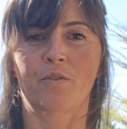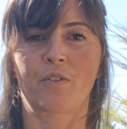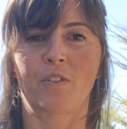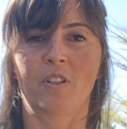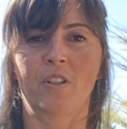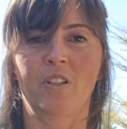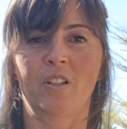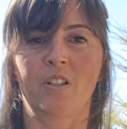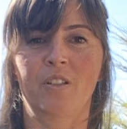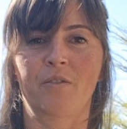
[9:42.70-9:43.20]

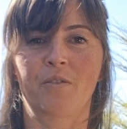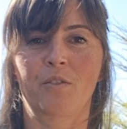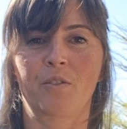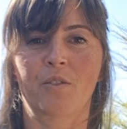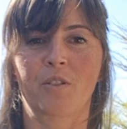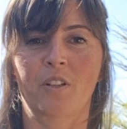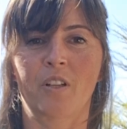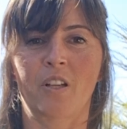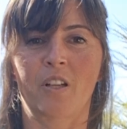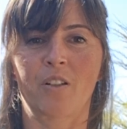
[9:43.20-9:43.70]
Feel if
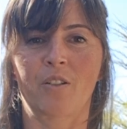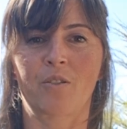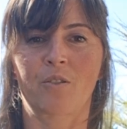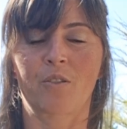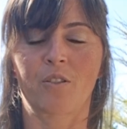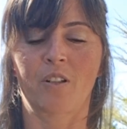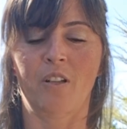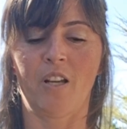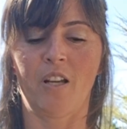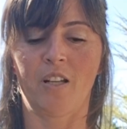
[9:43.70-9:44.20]
you can
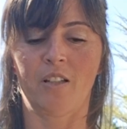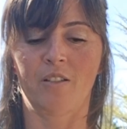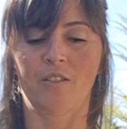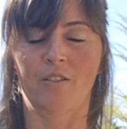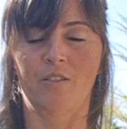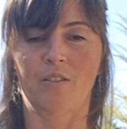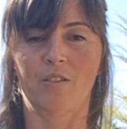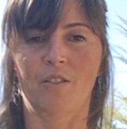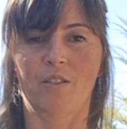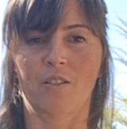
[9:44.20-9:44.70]

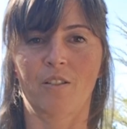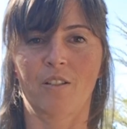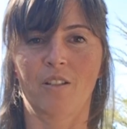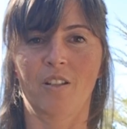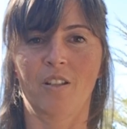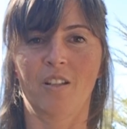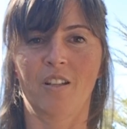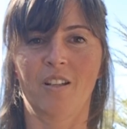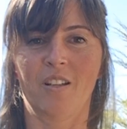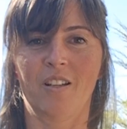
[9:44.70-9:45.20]
connect
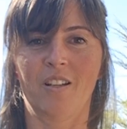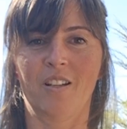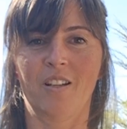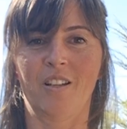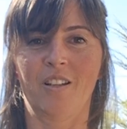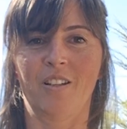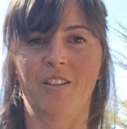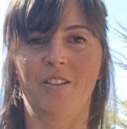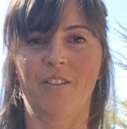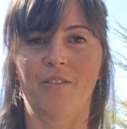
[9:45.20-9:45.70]

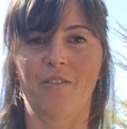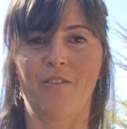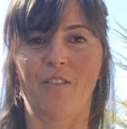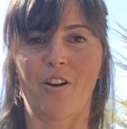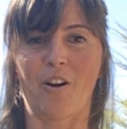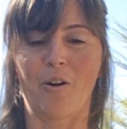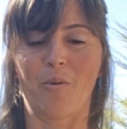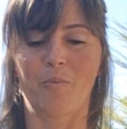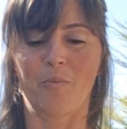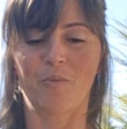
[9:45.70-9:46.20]
the
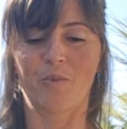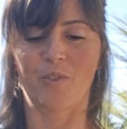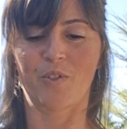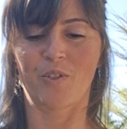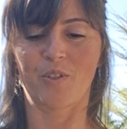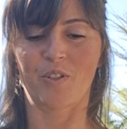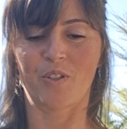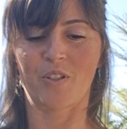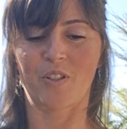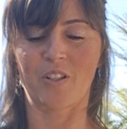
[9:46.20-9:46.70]

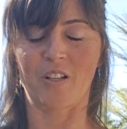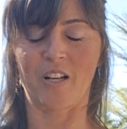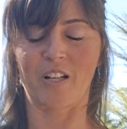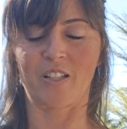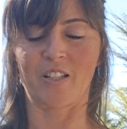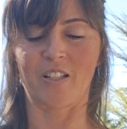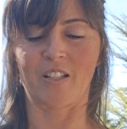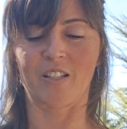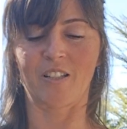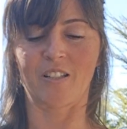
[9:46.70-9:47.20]
thumbs
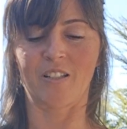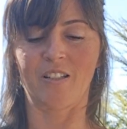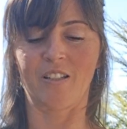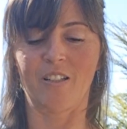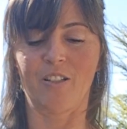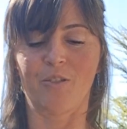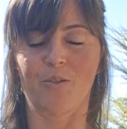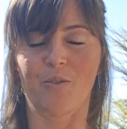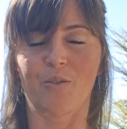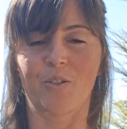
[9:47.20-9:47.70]
like there's a
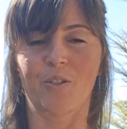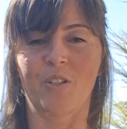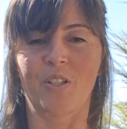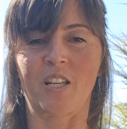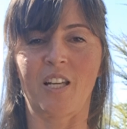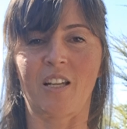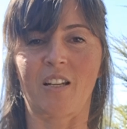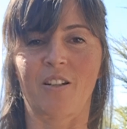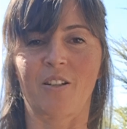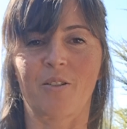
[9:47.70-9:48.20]
little
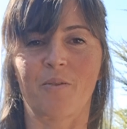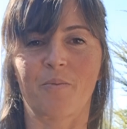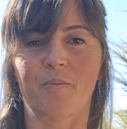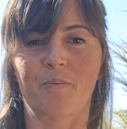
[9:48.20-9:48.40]
stick,